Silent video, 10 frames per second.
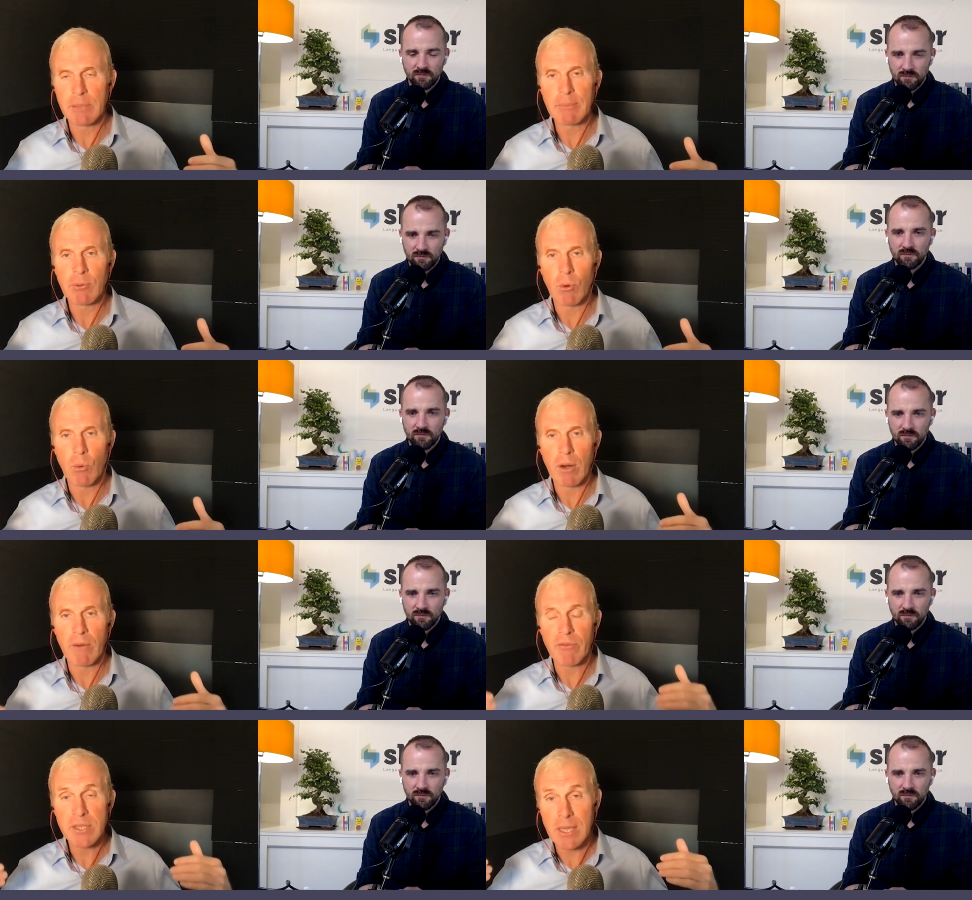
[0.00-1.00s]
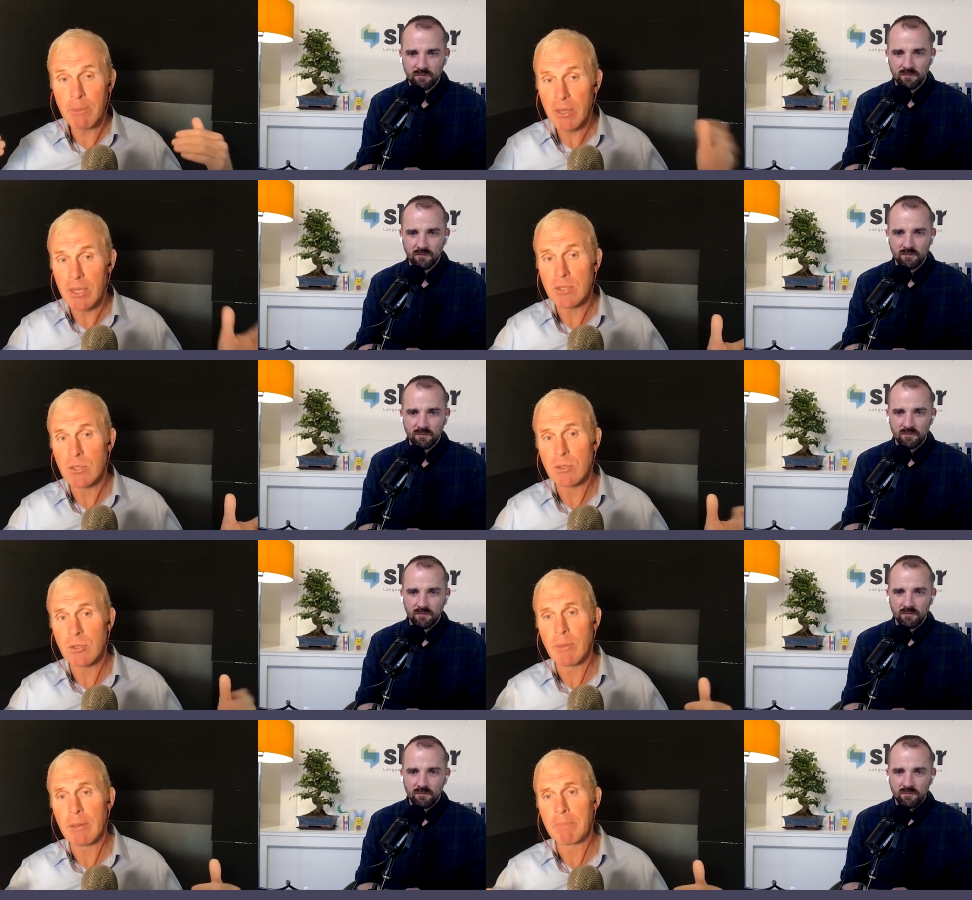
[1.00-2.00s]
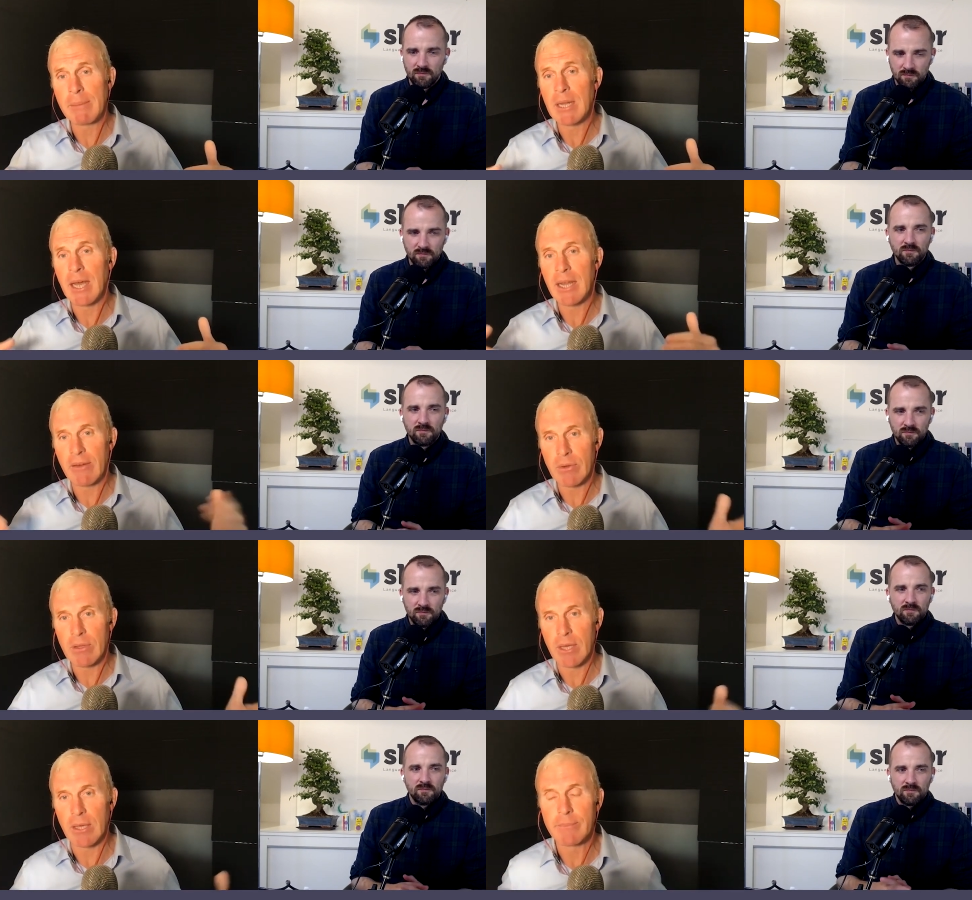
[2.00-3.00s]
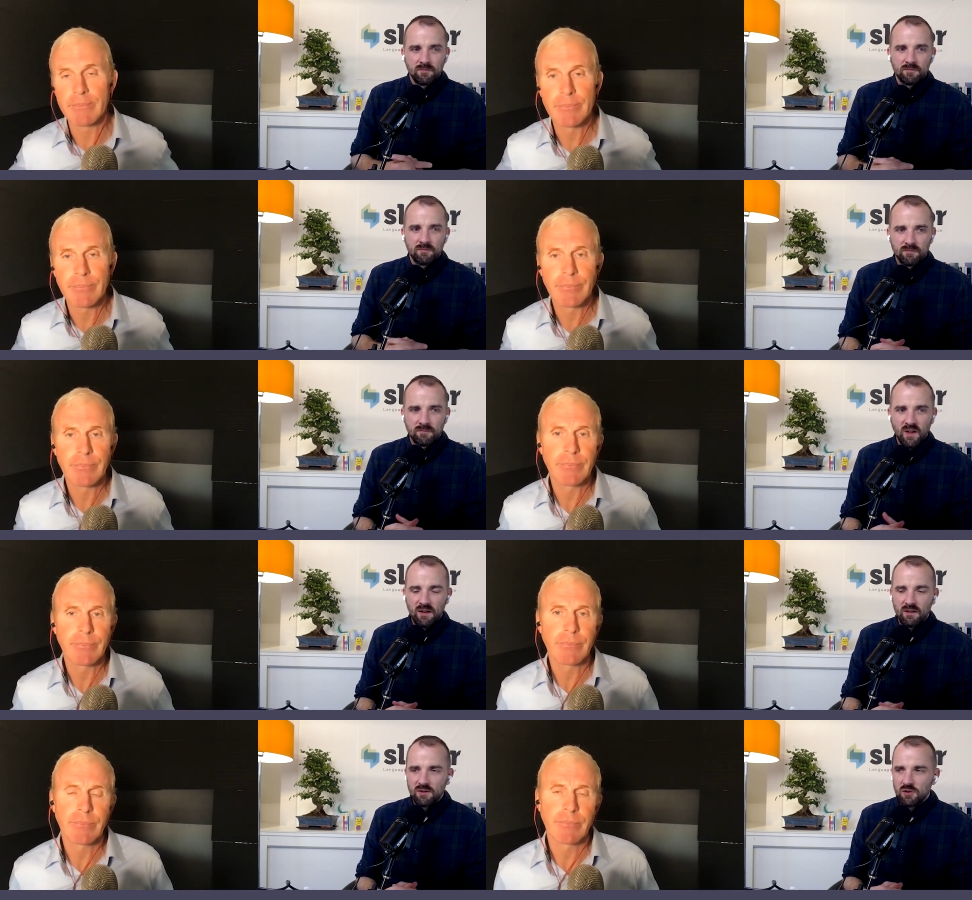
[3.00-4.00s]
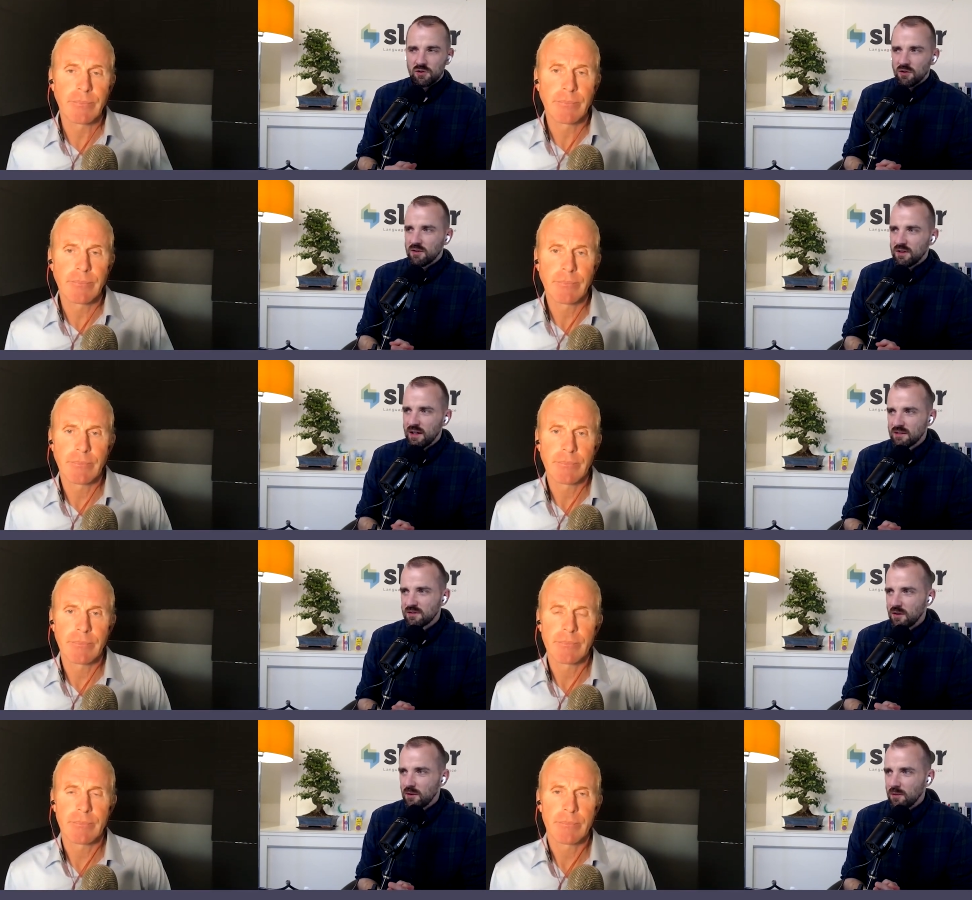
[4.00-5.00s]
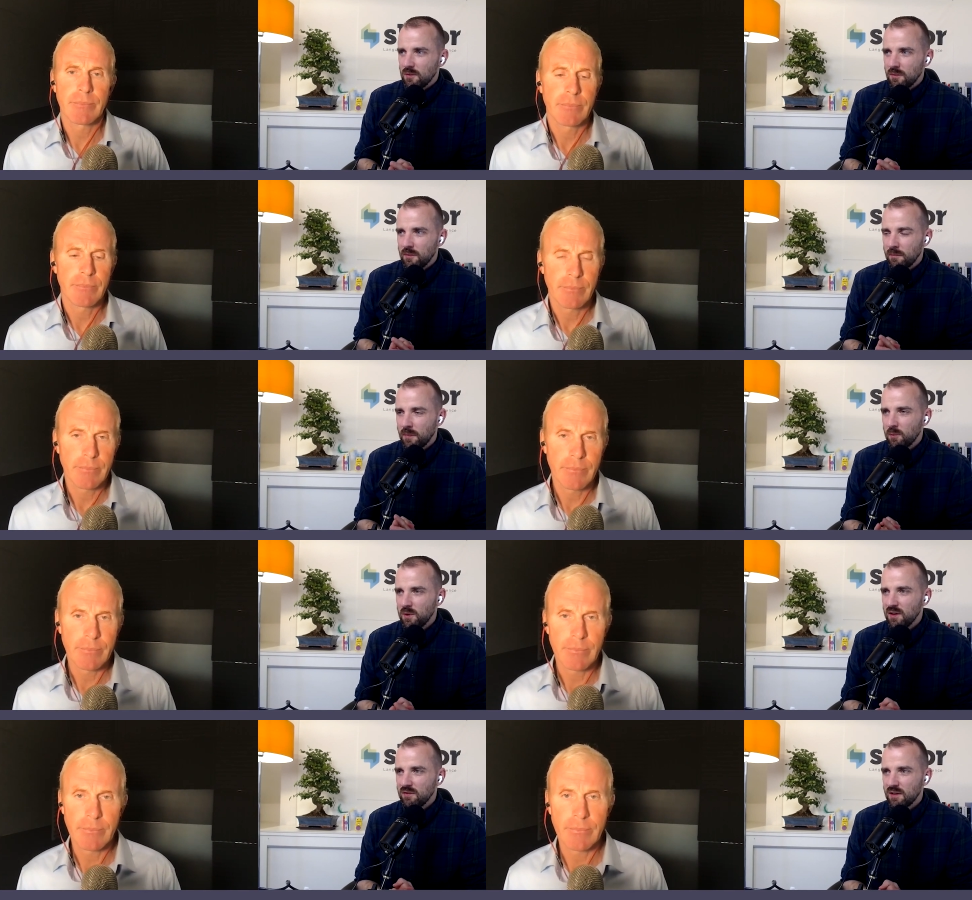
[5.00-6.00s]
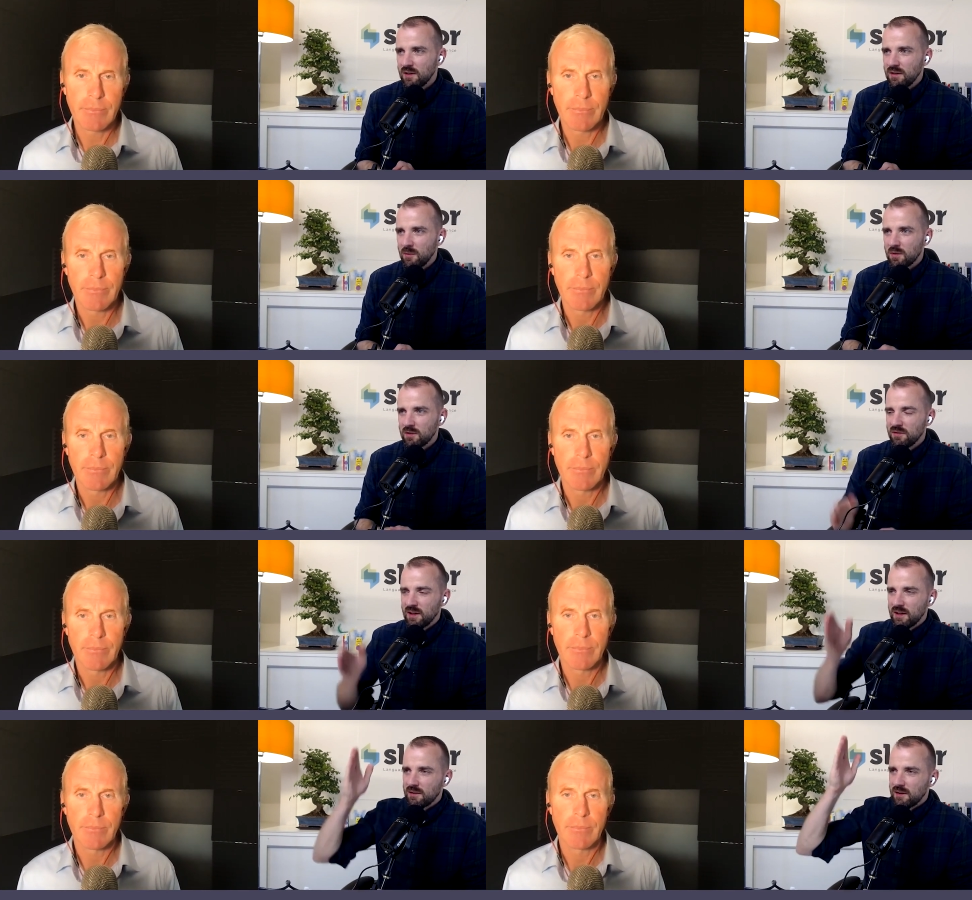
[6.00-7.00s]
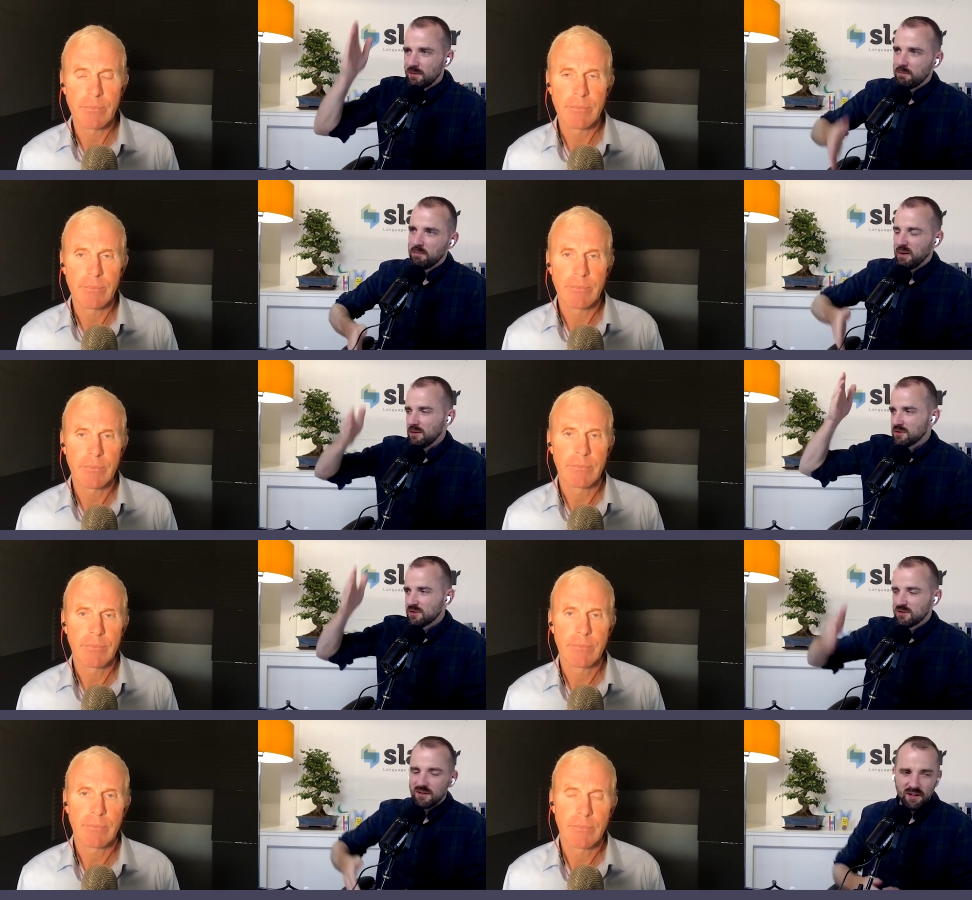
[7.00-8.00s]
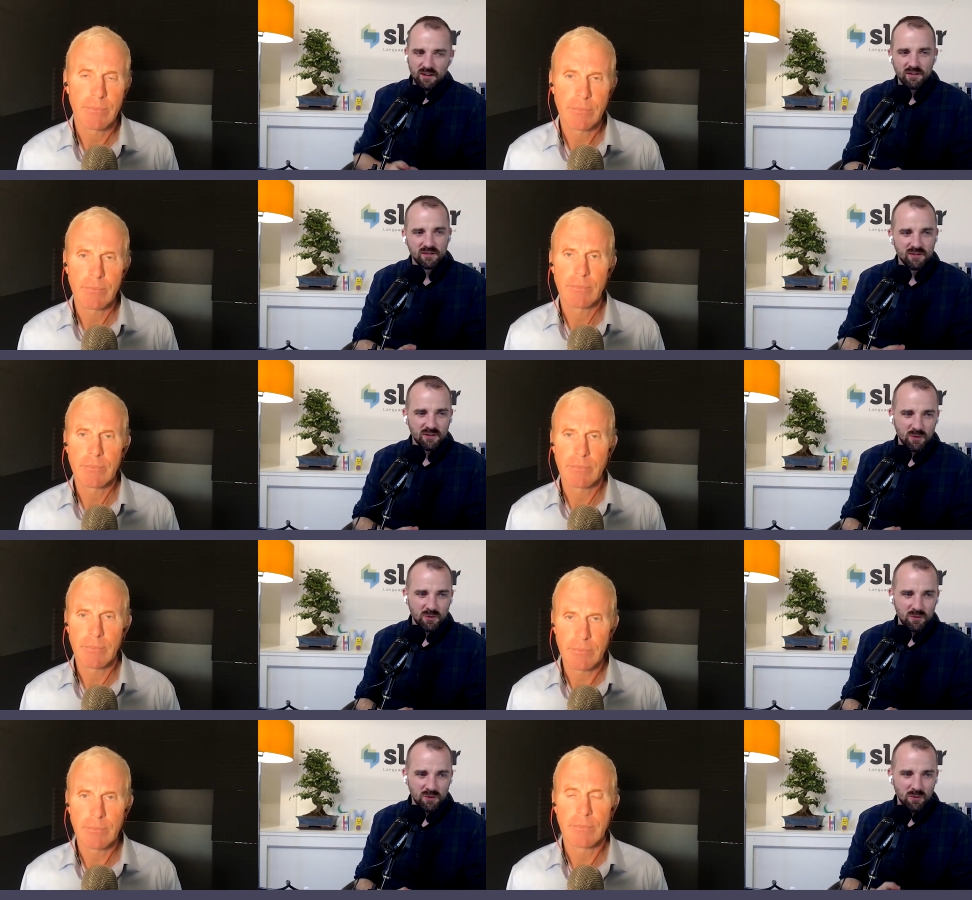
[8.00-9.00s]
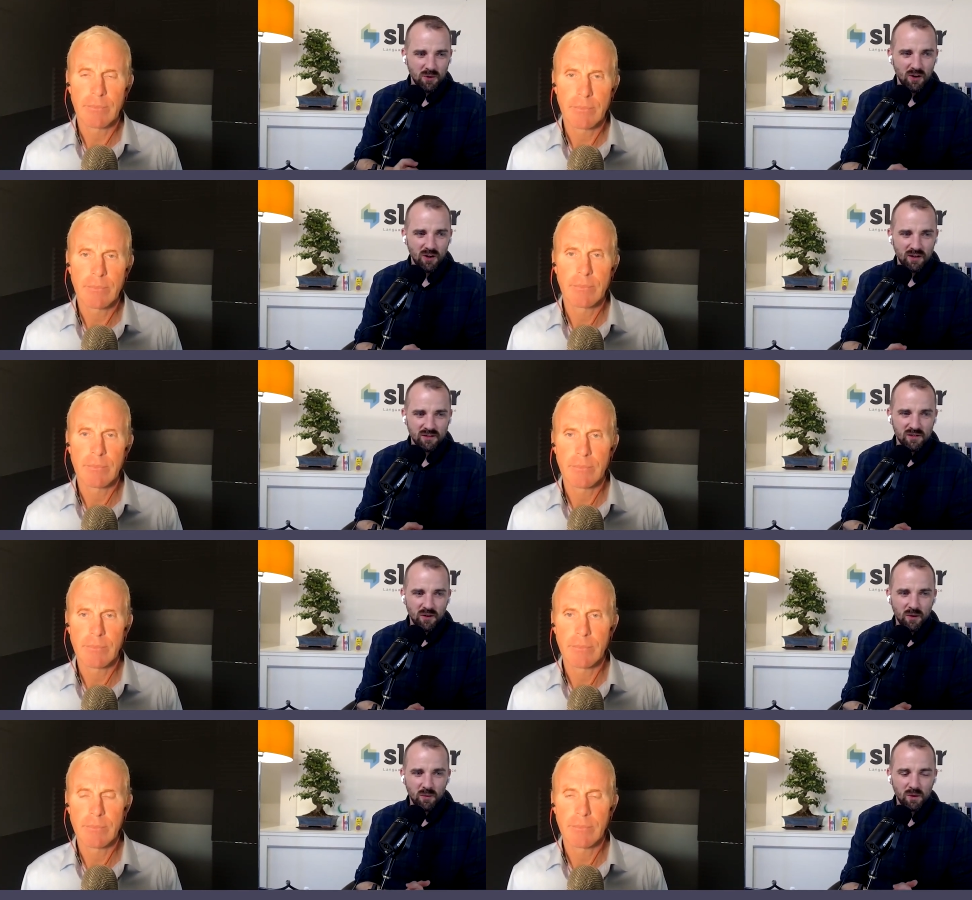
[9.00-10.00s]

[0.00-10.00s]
Speaker 1: some people are aware of some of the things you do, but maybe not everything.
Speaker 2: Sure. Yeah. So we have a, a number of like pillars, I guess you, you will call that. So